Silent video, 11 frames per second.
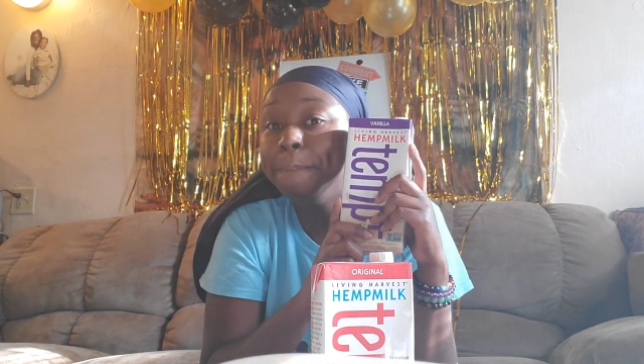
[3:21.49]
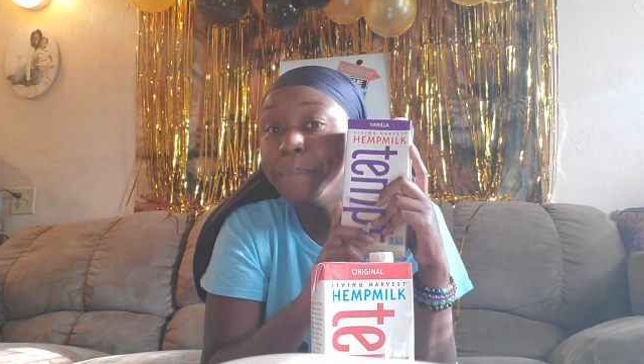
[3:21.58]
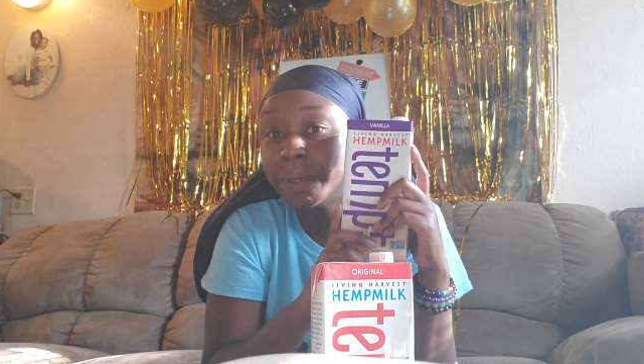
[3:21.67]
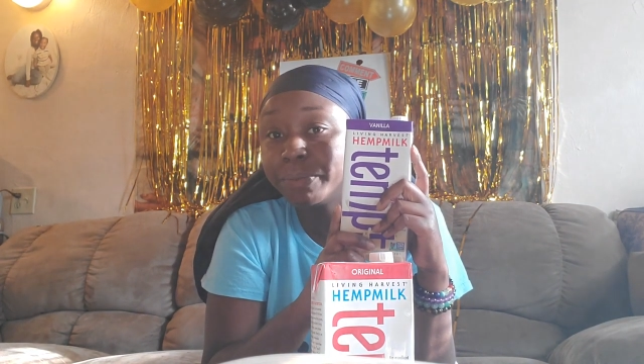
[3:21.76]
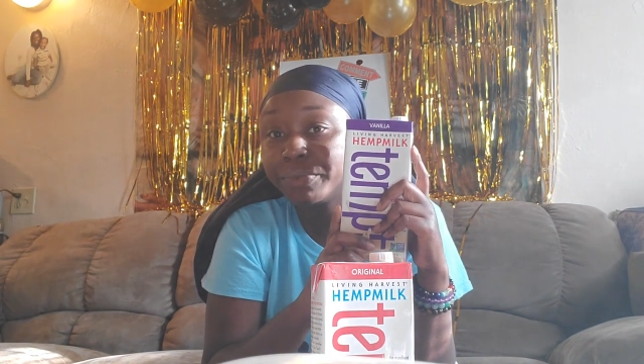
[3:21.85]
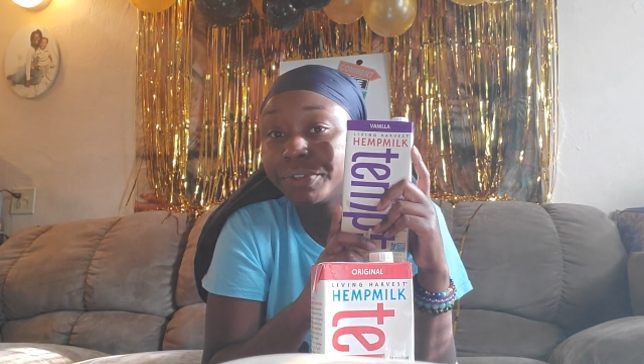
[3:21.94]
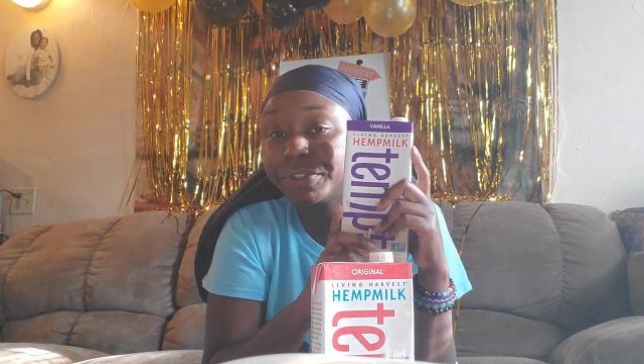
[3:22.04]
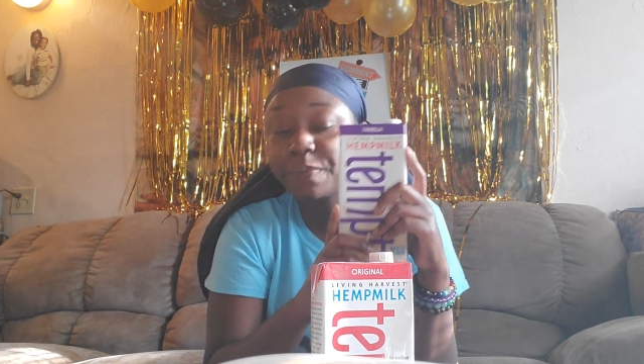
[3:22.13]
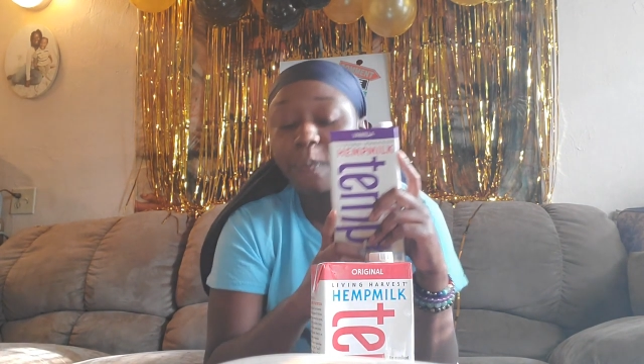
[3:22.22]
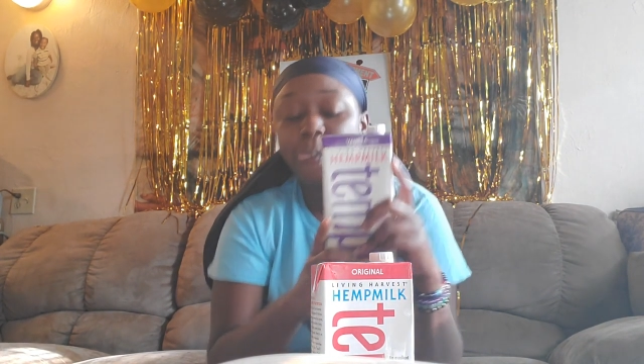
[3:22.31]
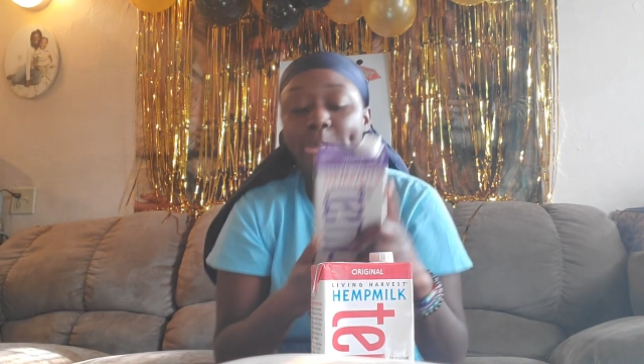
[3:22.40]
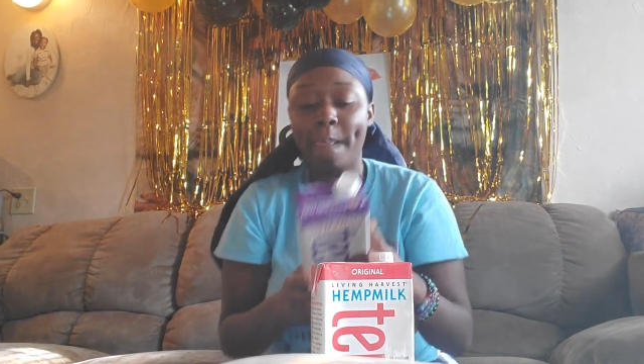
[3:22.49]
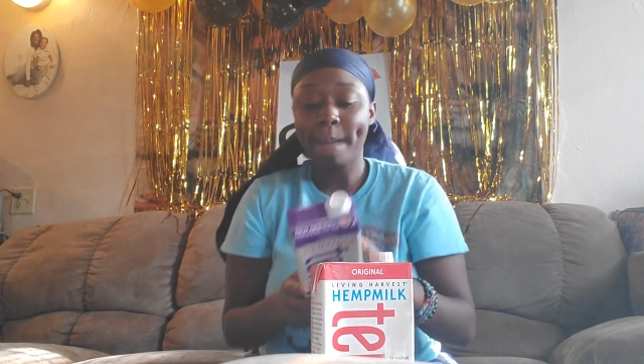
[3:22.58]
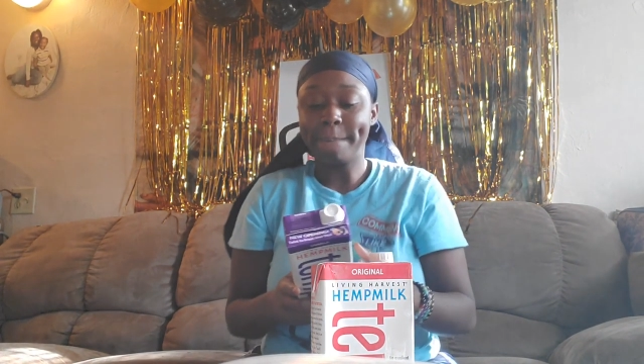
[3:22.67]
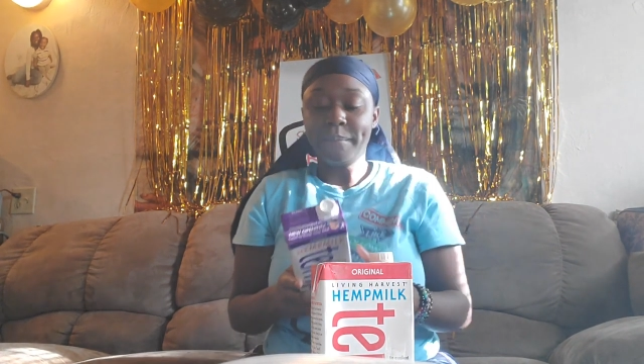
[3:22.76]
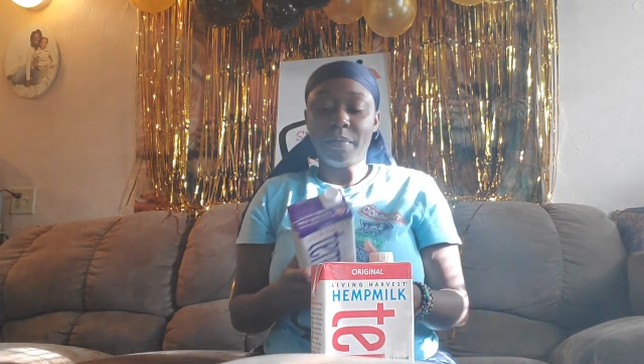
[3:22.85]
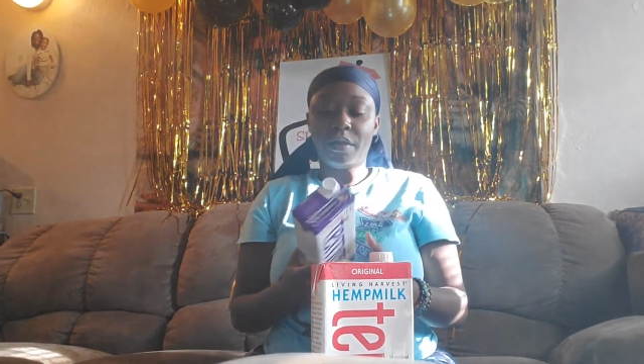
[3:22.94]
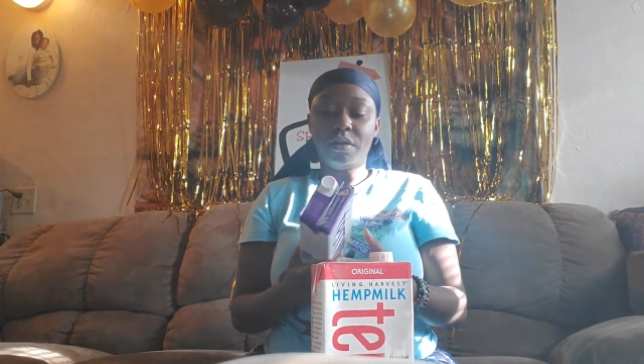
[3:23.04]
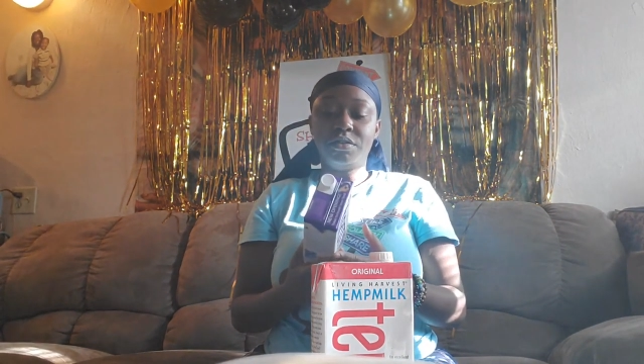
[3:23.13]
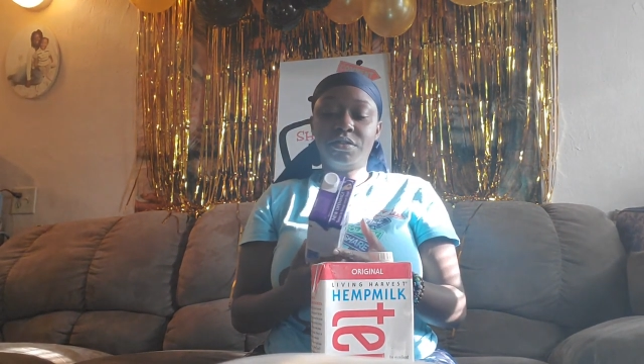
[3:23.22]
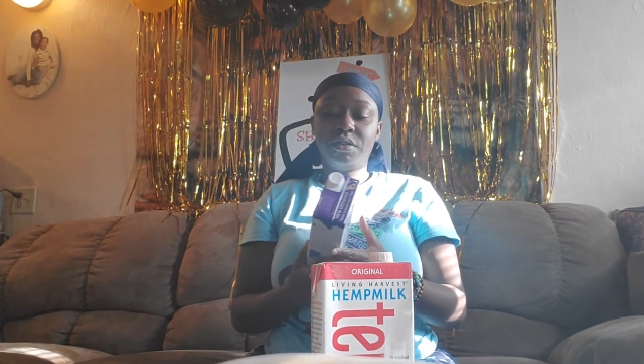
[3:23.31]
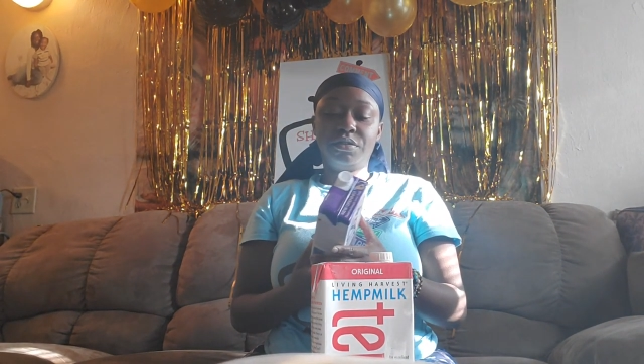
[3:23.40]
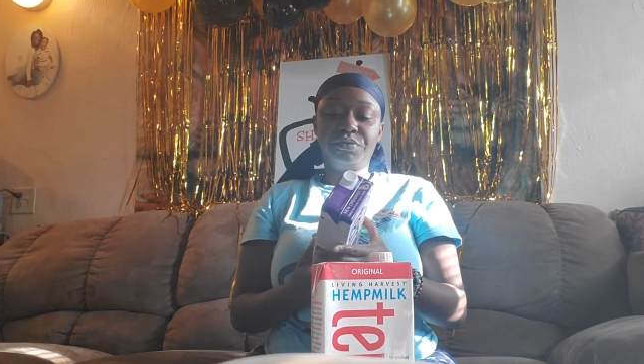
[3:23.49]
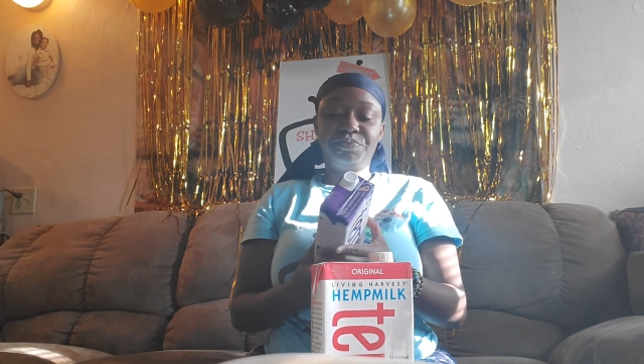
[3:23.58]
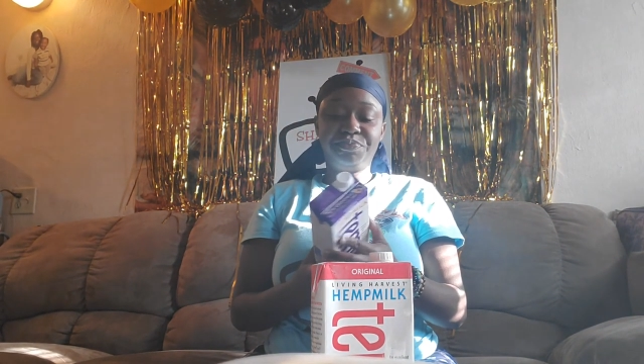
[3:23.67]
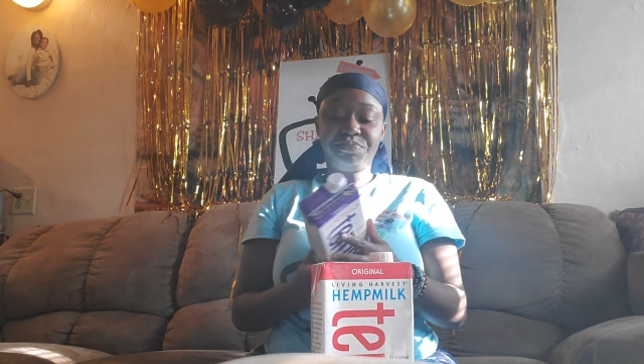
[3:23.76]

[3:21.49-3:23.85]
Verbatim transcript: memory so